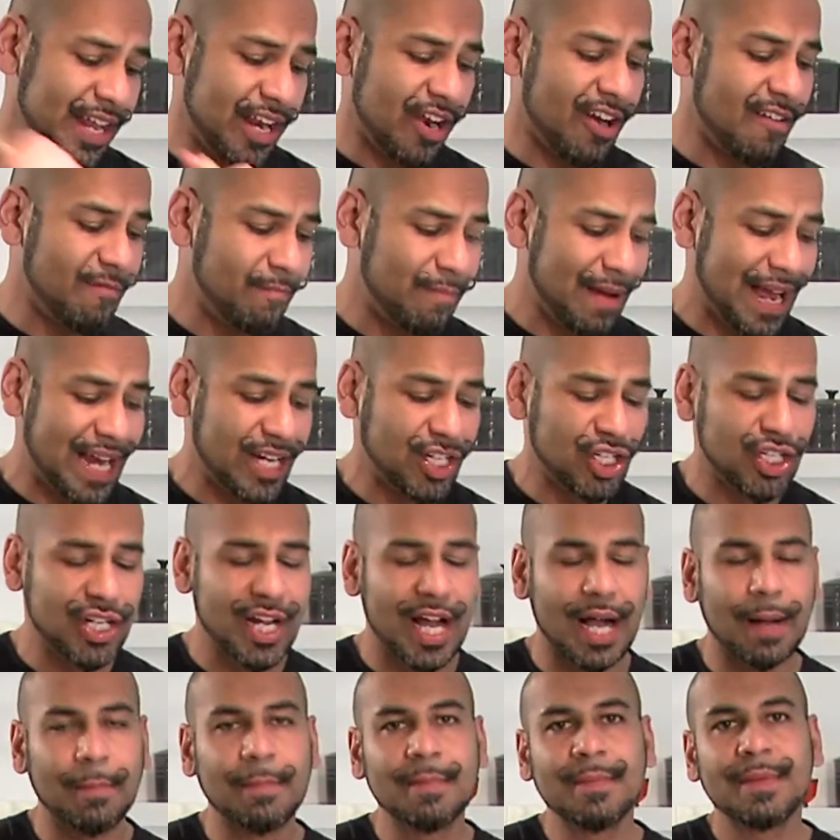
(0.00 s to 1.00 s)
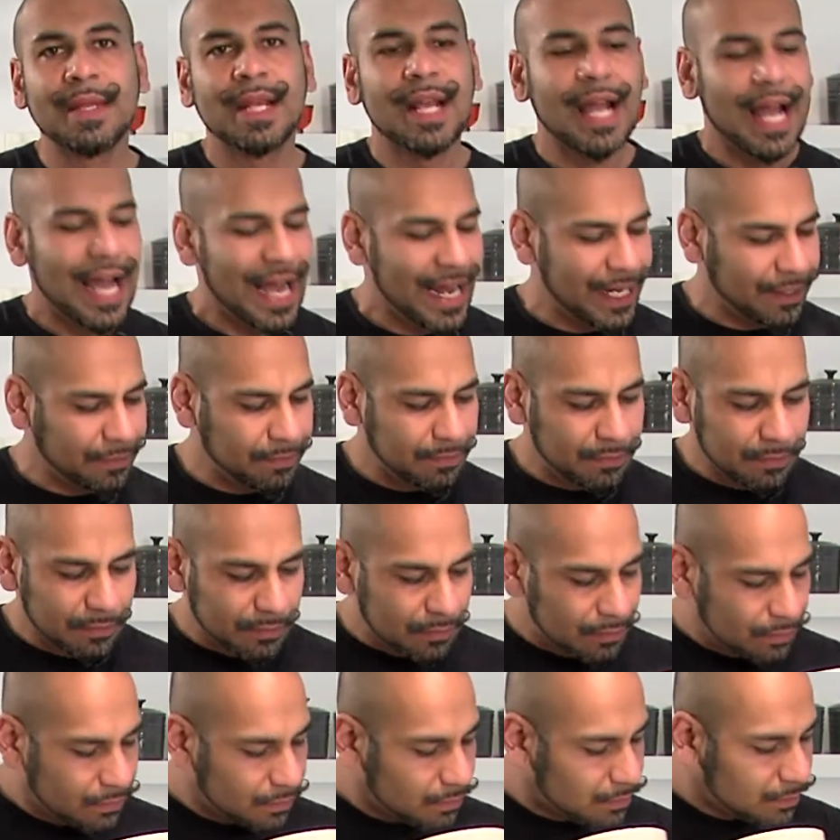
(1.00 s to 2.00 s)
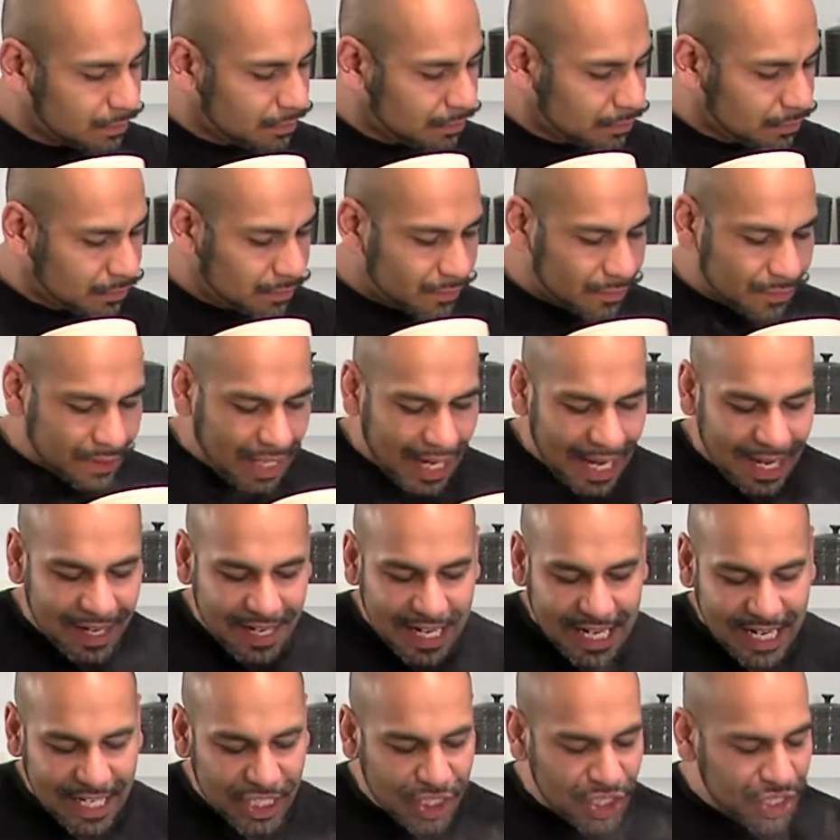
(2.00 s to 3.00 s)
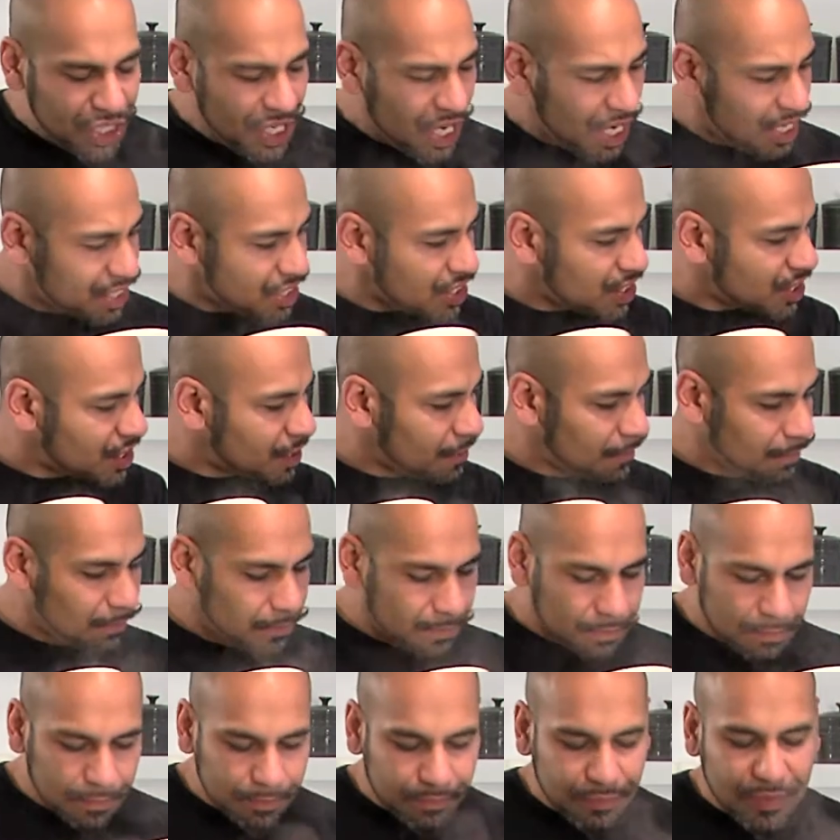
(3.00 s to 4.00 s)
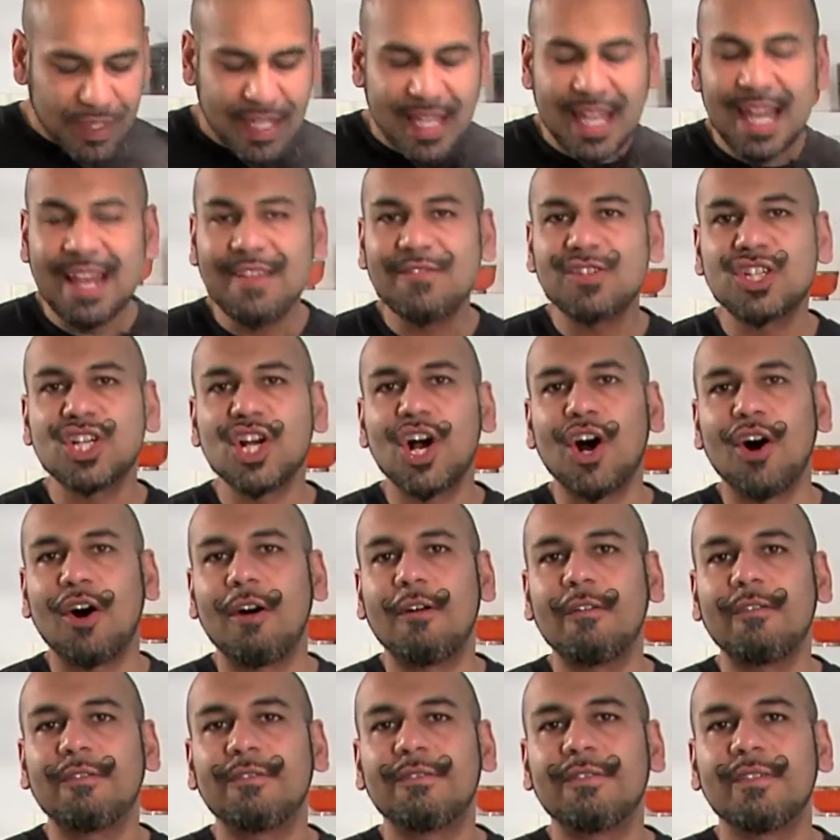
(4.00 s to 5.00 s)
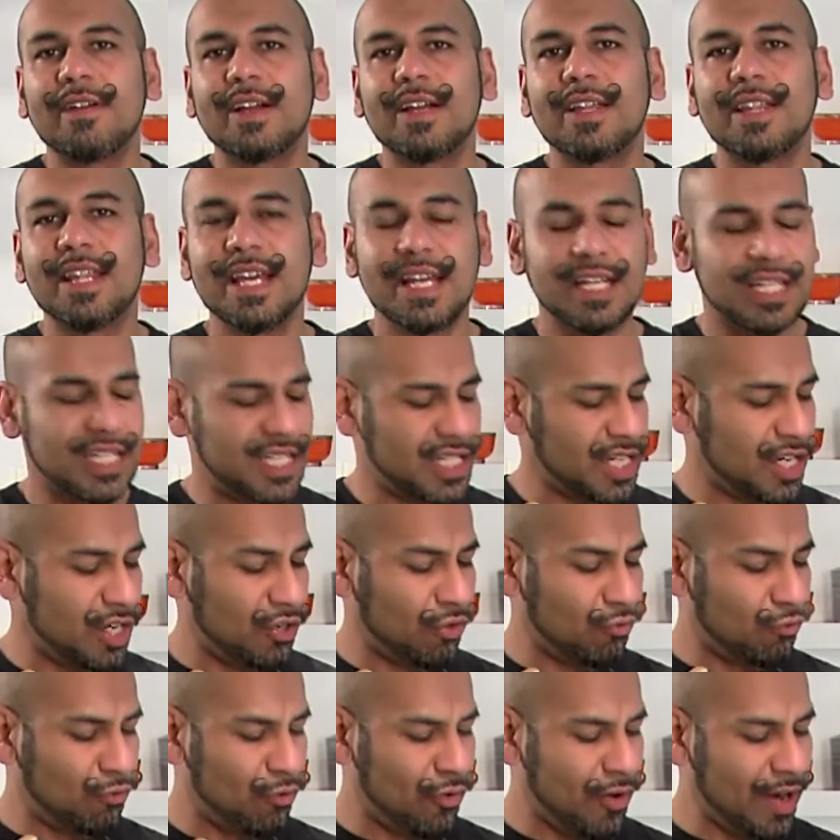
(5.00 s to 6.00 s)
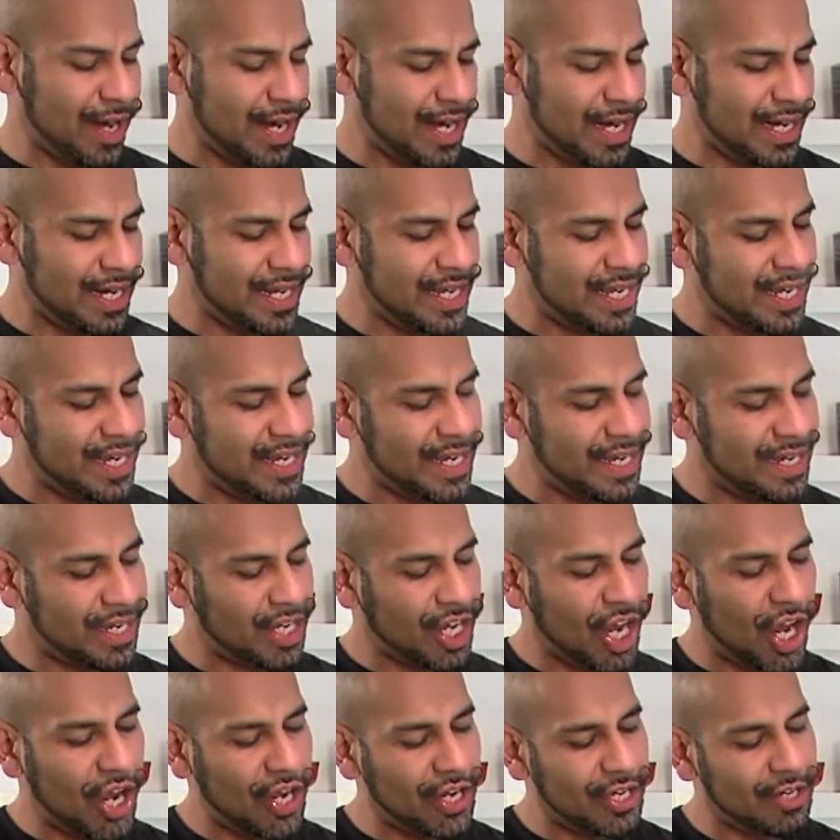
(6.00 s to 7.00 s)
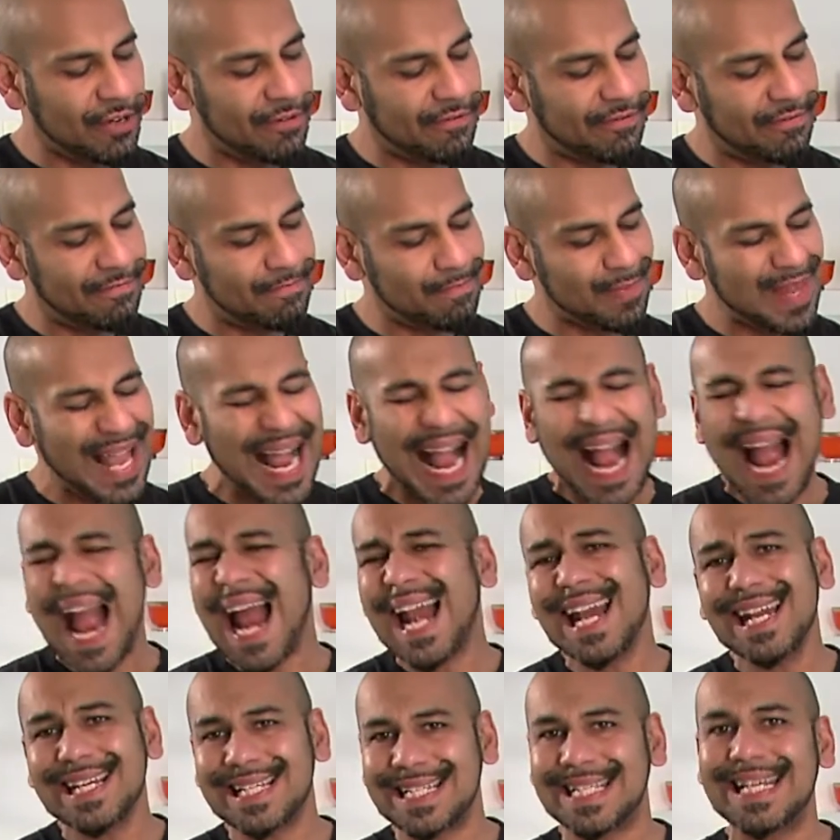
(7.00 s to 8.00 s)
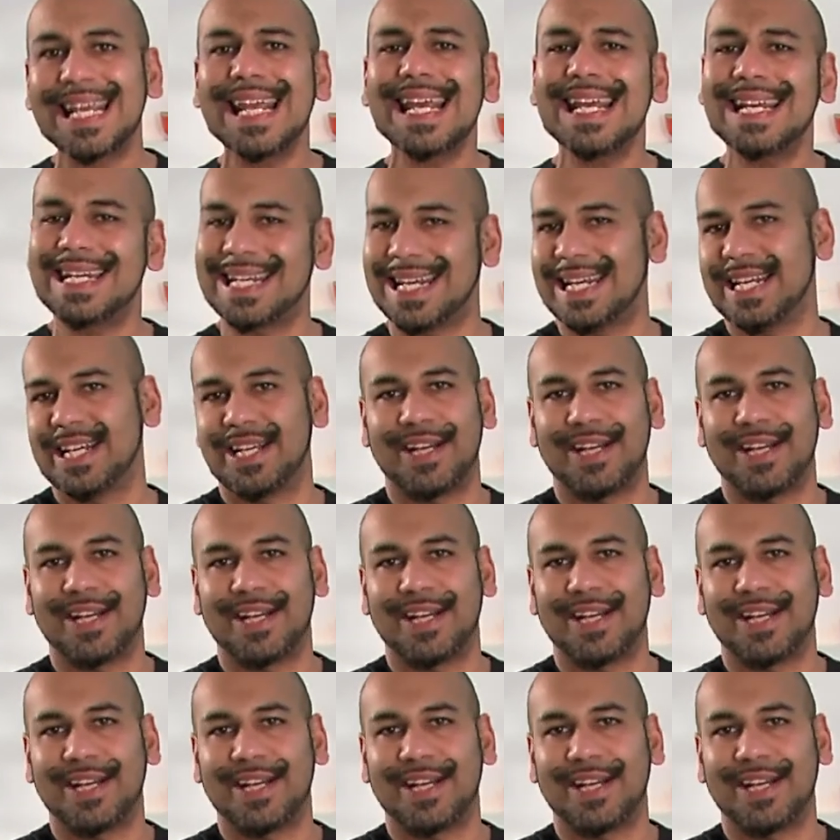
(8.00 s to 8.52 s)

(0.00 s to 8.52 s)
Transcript: I've bashed up. And it just gives off this really kind of aniseedy